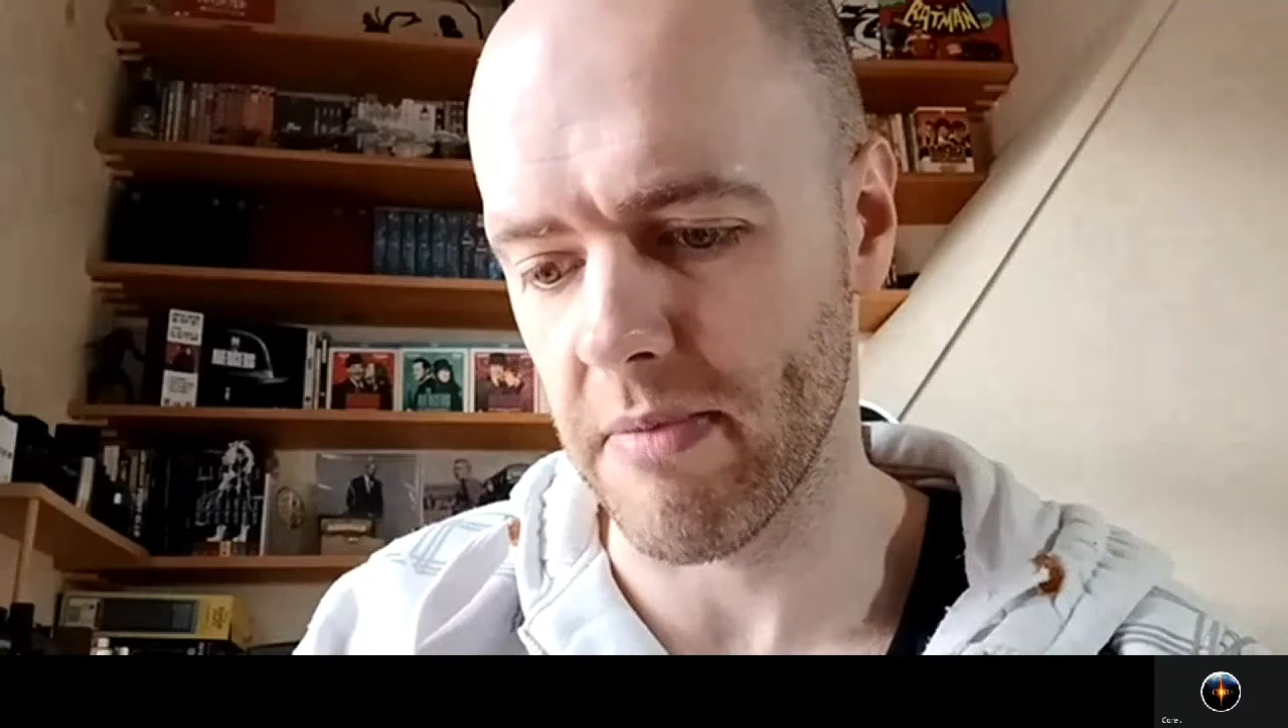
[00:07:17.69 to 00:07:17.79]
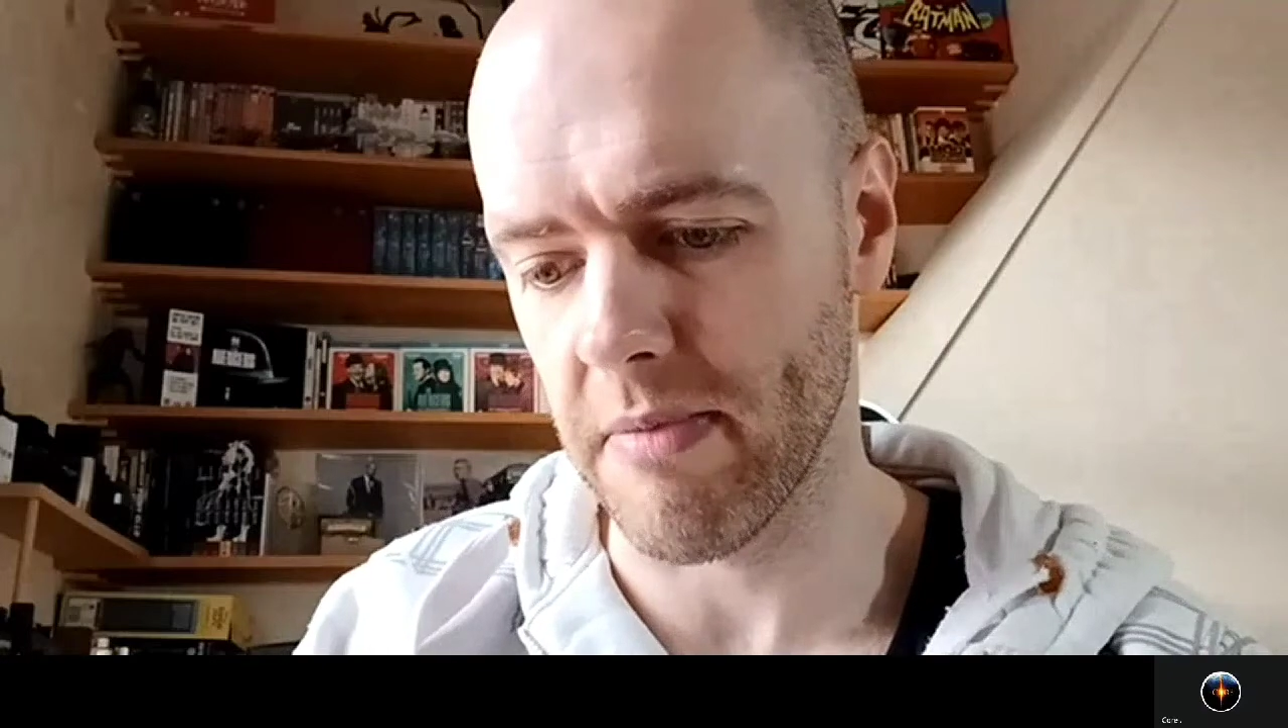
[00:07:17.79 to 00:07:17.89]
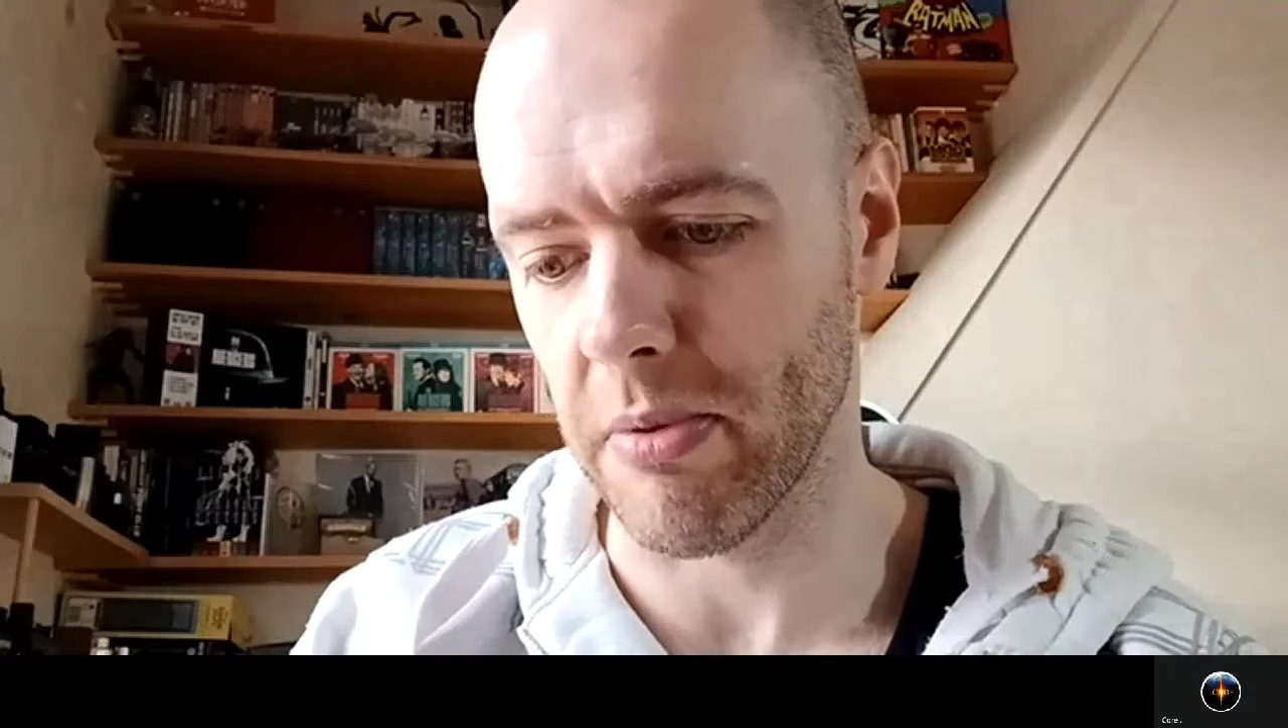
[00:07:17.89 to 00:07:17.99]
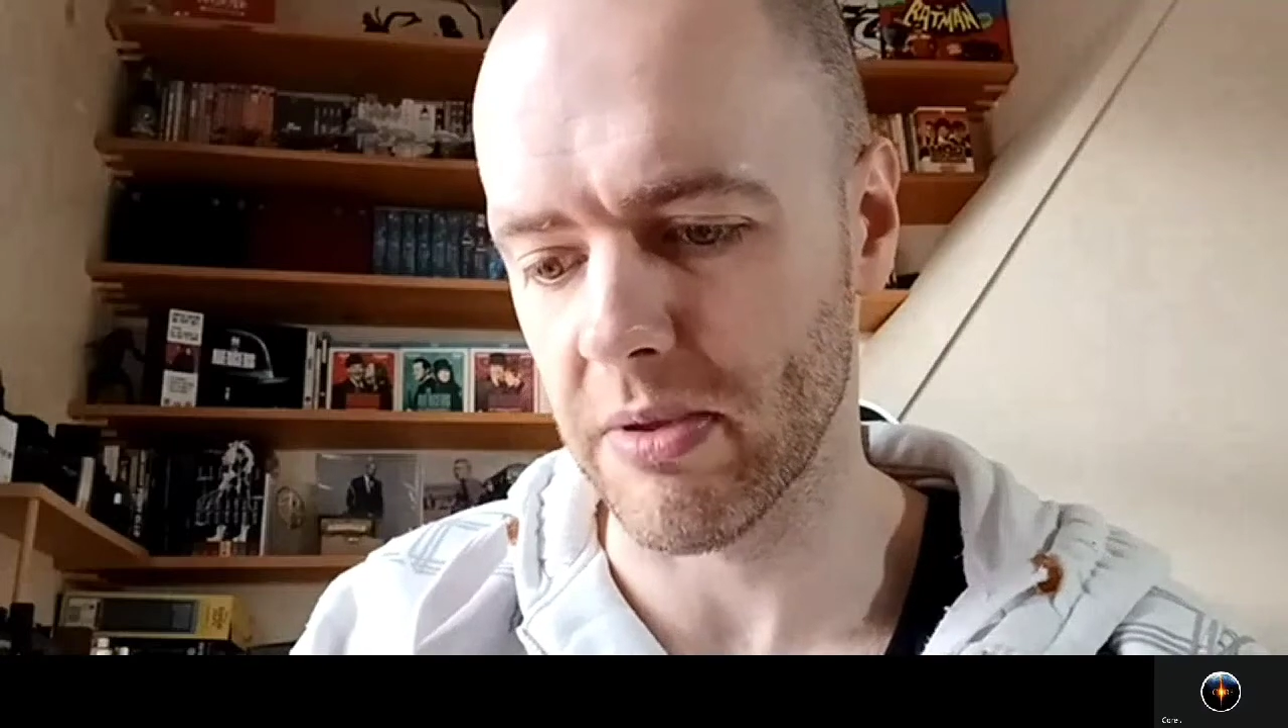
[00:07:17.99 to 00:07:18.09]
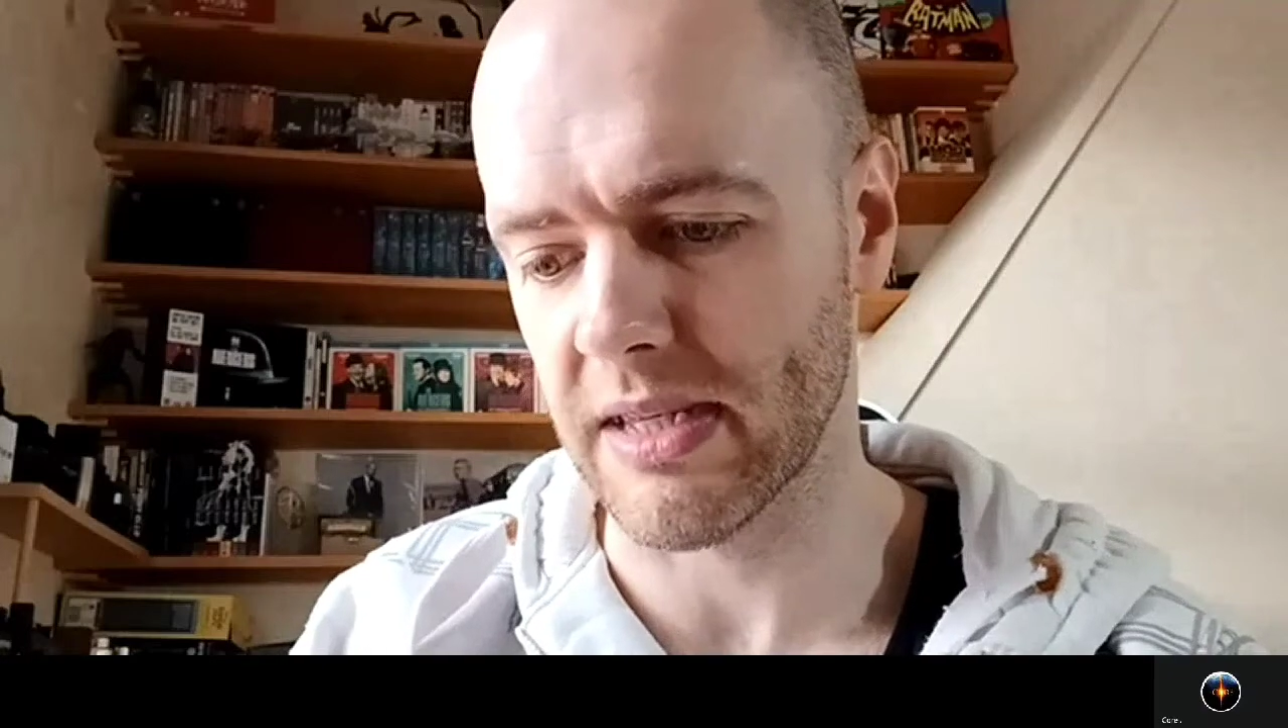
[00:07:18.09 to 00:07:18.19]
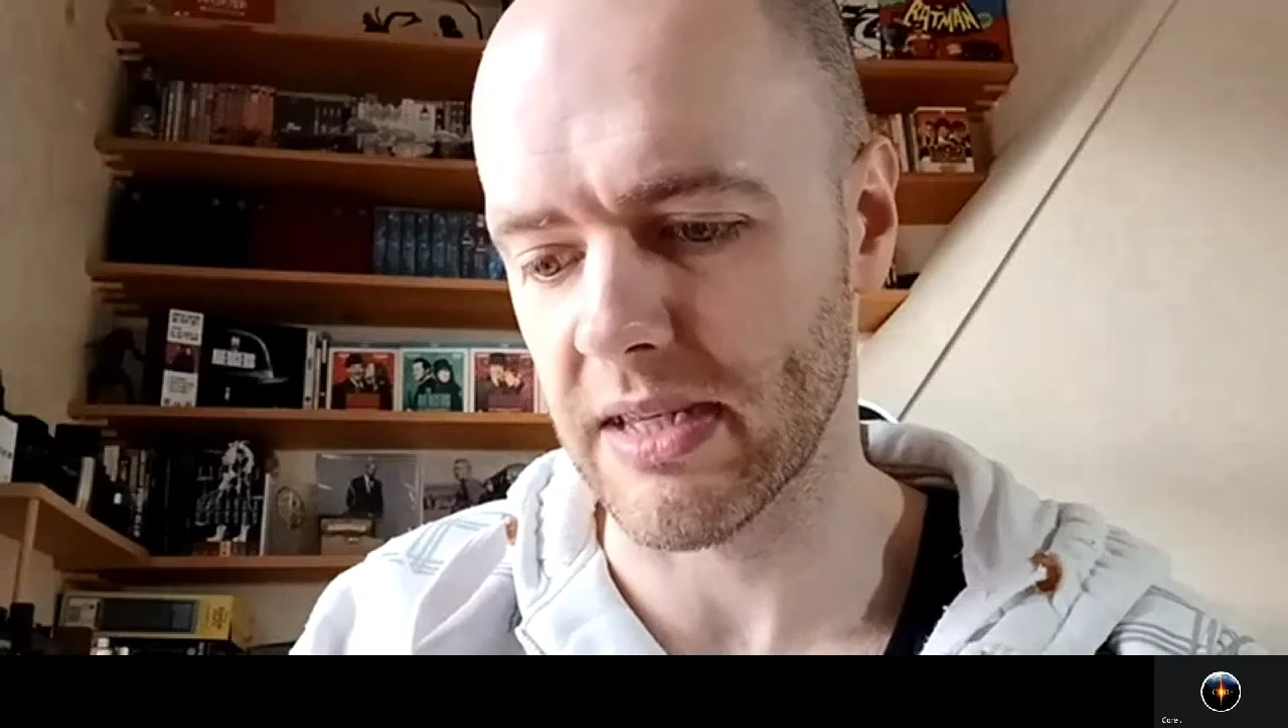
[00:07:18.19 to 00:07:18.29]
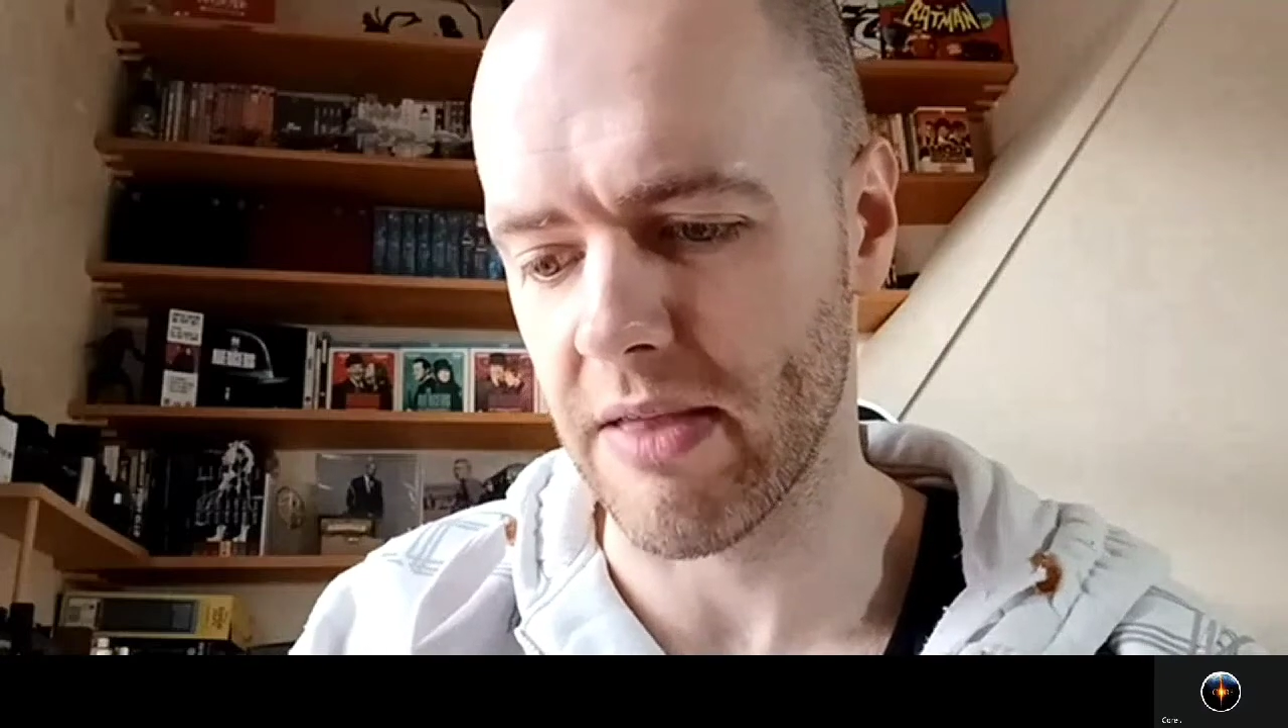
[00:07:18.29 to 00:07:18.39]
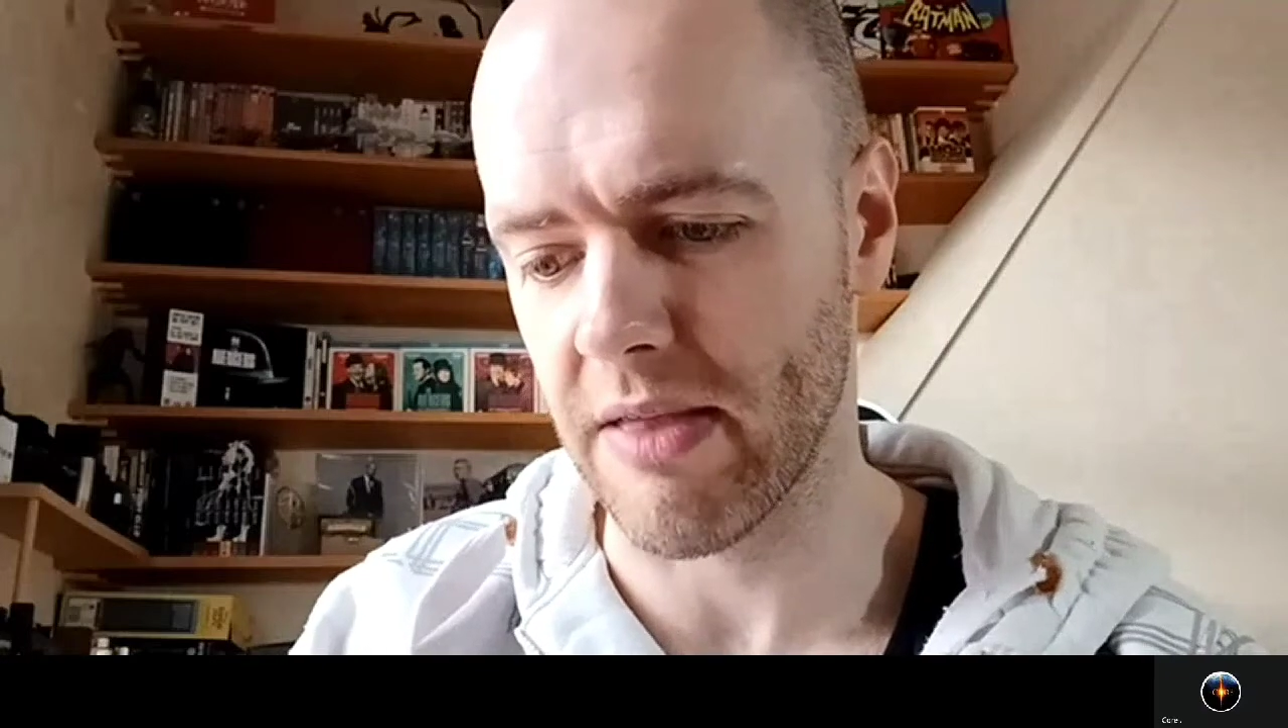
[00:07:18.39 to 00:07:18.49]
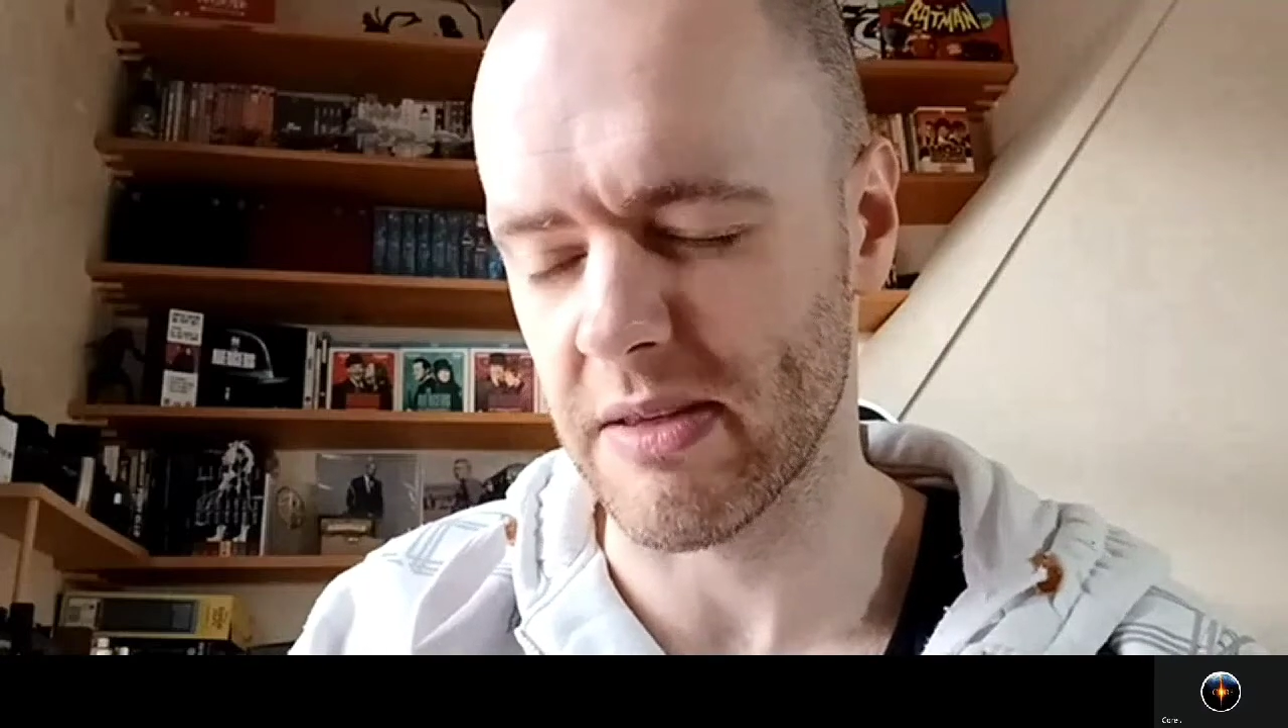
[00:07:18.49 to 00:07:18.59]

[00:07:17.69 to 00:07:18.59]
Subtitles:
they put together,